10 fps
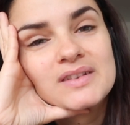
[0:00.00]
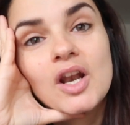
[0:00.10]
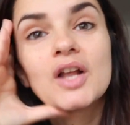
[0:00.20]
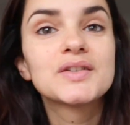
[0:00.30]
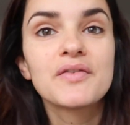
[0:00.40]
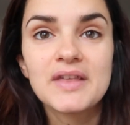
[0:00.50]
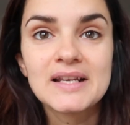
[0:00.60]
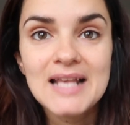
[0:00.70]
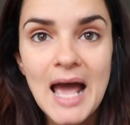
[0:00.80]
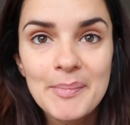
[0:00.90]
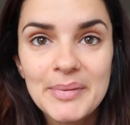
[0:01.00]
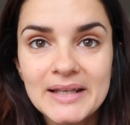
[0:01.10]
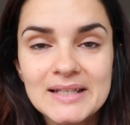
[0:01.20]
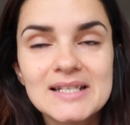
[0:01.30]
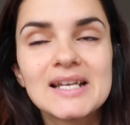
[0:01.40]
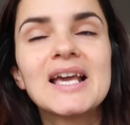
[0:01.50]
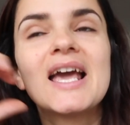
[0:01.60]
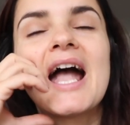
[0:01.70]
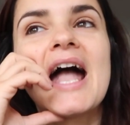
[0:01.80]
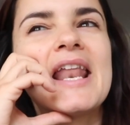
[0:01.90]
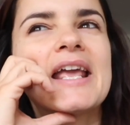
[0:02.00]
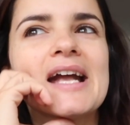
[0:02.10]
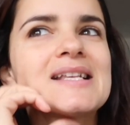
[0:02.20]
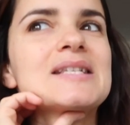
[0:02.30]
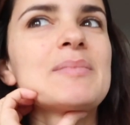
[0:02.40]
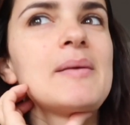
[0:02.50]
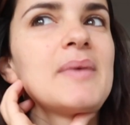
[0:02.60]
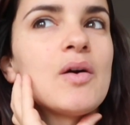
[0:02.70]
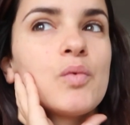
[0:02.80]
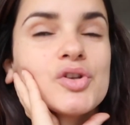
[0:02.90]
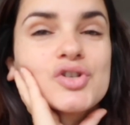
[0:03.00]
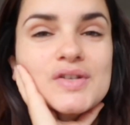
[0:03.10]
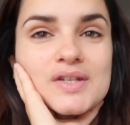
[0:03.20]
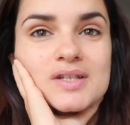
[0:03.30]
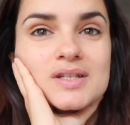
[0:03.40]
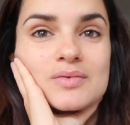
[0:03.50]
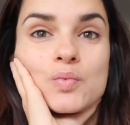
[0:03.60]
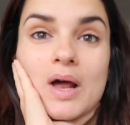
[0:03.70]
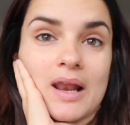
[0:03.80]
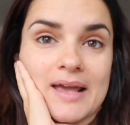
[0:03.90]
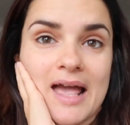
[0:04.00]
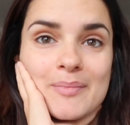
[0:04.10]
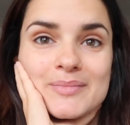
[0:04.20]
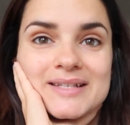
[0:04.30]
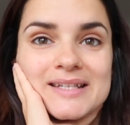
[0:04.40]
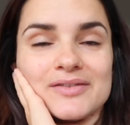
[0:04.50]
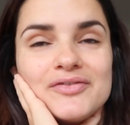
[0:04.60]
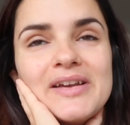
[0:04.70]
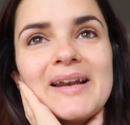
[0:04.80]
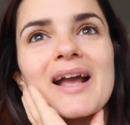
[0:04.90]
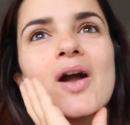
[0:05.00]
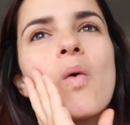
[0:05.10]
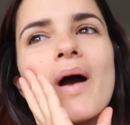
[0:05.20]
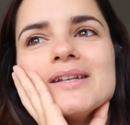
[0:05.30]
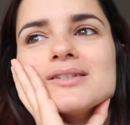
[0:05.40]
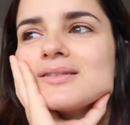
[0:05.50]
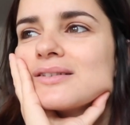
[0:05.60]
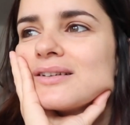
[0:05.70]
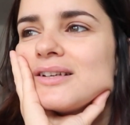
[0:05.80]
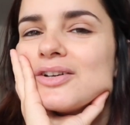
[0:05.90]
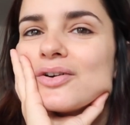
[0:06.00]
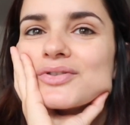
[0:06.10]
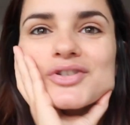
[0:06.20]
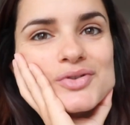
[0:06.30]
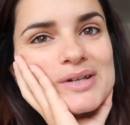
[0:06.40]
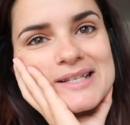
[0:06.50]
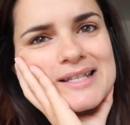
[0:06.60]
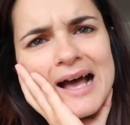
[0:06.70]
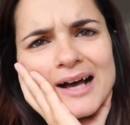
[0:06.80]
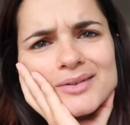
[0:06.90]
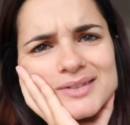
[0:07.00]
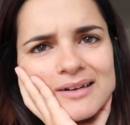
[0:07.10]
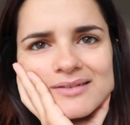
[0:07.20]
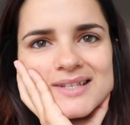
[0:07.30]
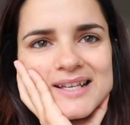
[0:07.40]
lots of things happened, and I guess maybe I would just, well, I am still feeling quite, you know, stressed out, I would